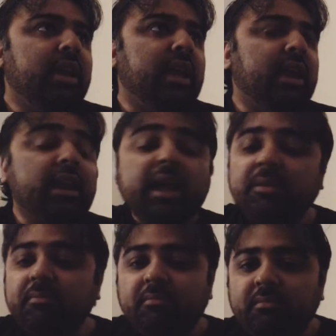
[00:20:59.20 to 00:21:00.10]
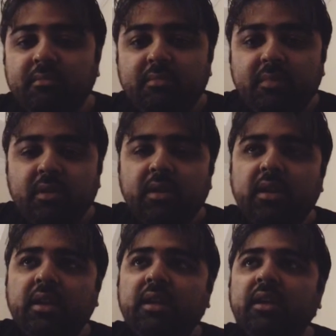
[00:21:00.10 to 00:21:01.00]
And
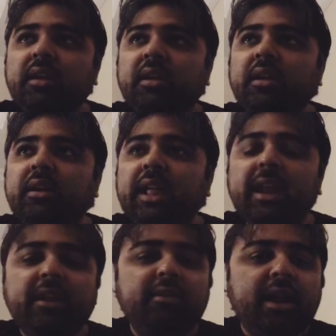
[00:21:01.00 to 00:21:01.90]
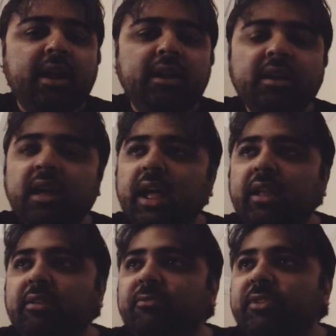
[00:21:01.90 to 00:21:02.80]
Danny Rand,
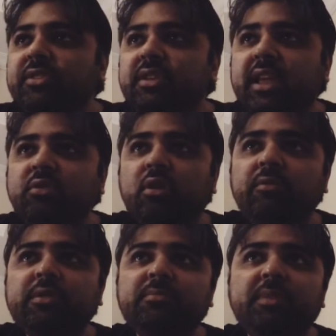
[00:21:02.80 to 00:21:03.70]
Iron Fist, has always